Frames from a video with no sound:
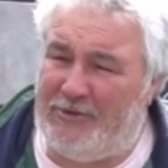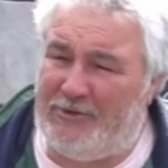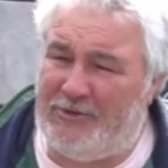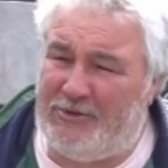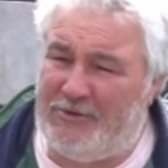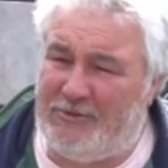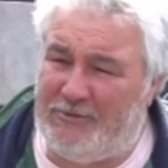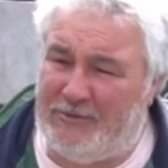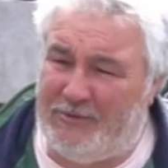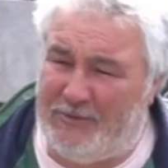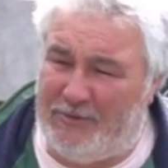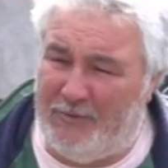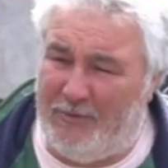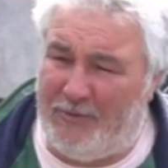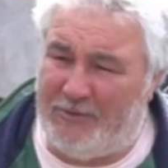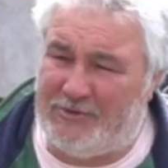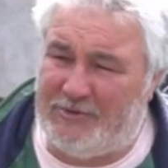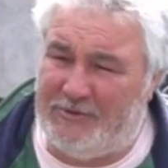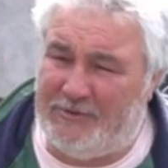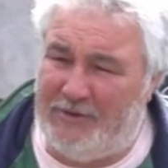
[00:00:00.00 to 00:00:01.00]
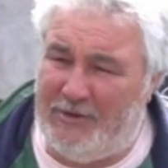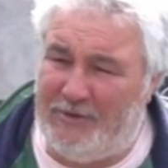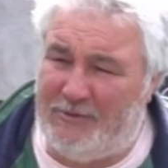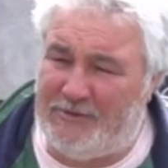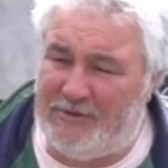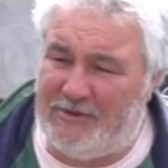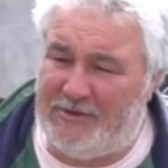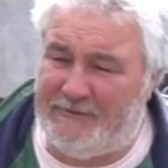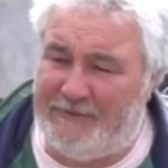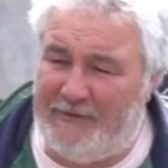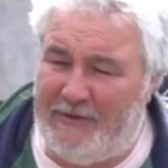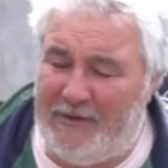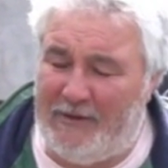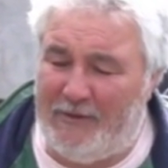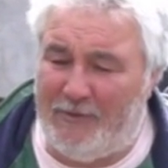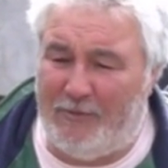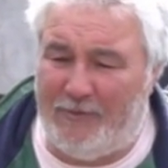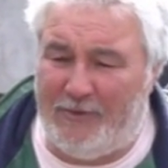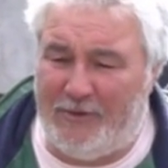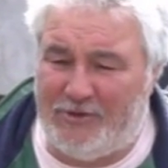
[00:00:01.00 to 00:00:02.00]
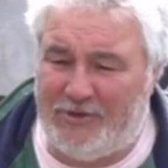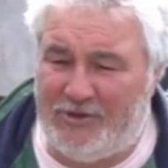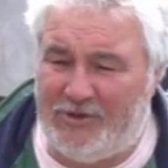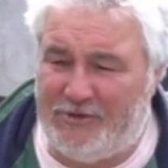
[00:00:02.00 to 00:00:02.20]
she wants to use this vehicle that